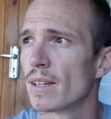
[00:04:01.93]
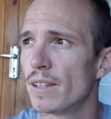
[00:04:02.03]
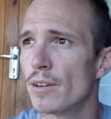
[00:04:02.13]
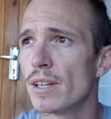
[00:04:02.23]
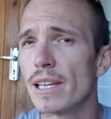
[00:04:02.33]

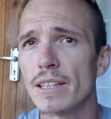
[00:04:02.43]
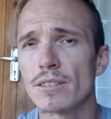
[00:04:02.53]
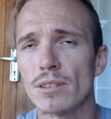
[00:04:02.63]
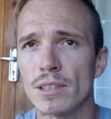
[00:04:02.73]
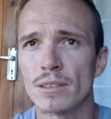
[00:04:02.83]
They only
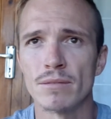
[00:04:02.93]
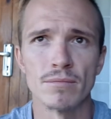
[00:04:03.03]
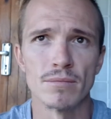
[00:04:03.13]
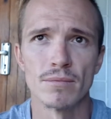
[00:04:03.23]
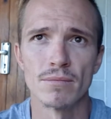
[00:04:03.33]
later on
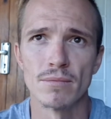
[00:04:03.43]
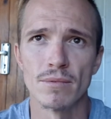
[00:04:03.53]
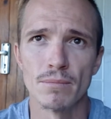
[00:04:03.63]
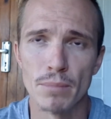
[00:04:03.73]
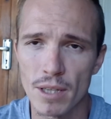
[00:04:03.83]

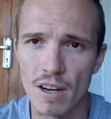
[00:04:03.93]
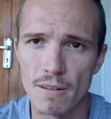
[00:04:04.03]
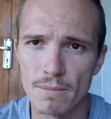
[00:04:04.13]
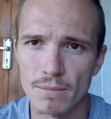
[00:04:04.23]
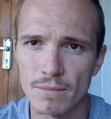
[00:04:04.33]

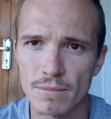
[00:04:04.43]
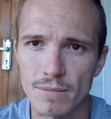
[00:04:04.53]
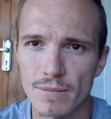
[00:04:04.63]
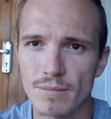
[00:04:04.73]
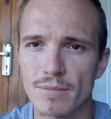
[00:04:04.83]
become
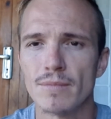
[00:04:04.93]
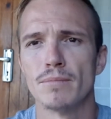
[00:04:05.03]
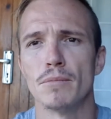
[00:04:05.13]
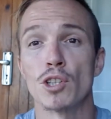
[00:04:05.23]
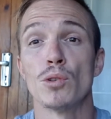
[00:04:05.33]

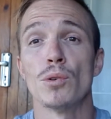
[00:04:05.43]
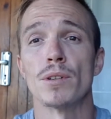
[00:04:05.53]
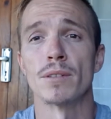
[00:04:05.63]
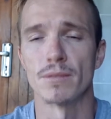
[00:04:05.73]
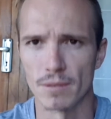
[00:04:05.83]

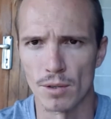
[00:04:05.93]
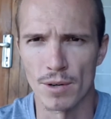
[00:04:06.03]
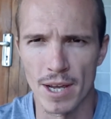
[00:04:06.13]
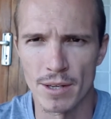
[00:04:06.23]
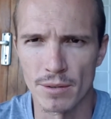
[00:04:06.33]
mature,
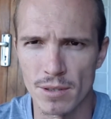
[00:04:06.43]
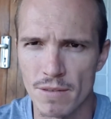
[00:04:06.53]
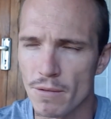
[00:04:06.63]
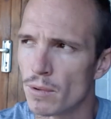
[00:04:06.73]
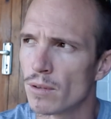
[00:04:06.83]
or adults,
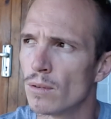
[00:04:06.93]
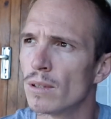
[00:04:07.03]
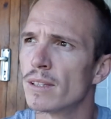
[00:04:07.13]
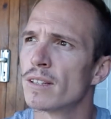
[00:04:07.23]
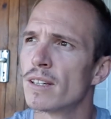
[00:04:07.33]
if you want to call it.